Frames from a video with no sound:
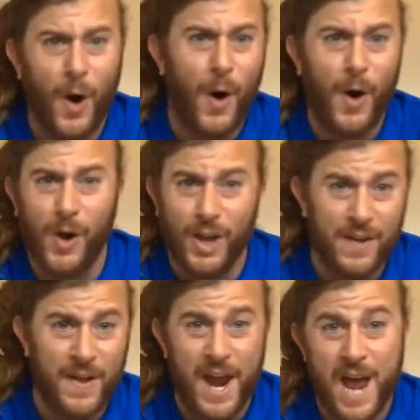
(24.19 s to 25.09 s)
all
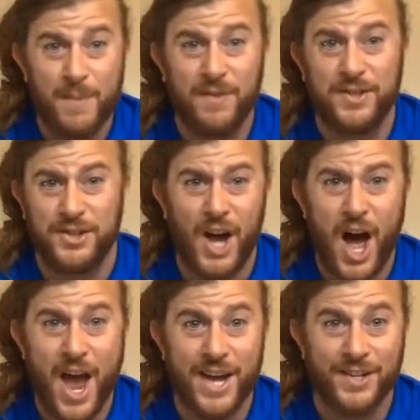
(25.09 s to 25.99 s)
in the name of
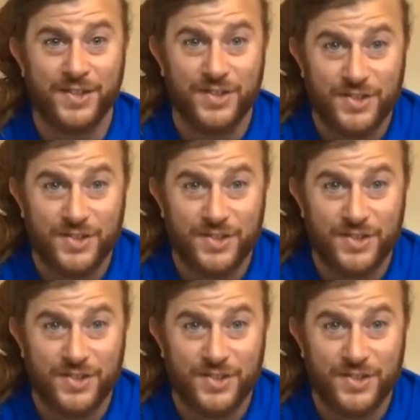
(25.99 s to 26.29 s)
science,